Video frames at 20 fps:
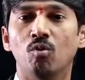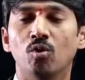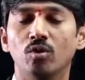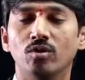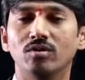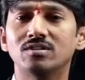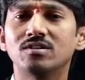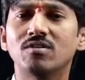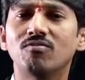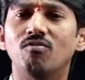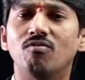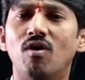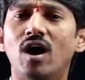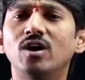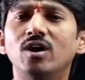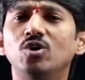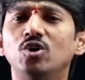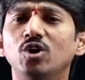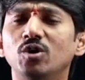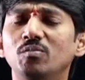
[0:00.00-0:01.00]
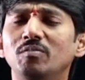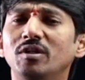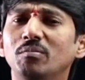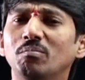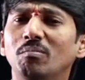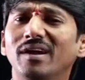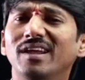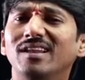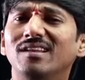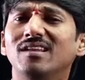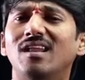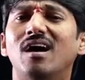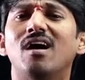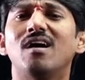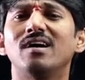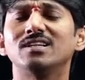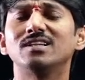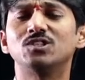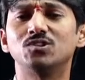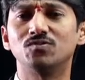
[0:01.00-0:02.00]
mode. So what do you mean by
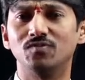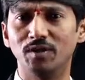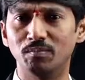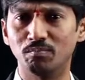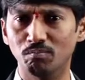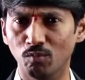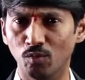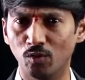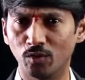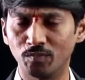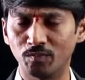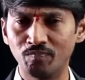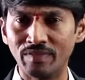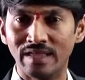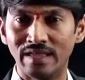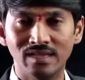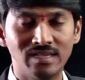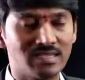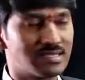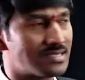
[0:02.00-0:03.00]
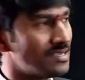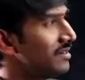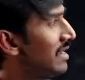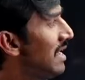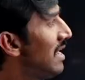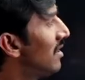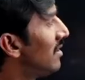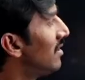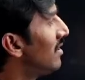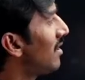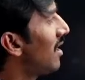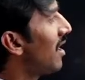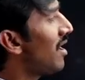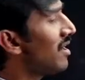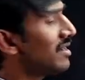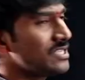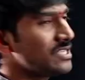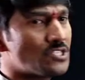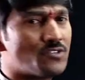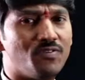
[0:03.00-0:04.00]
non-sweep mode? Sir,
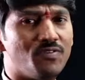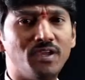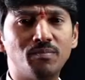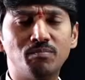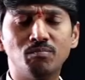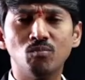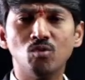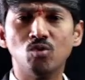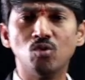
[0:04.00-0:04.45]
non-sweep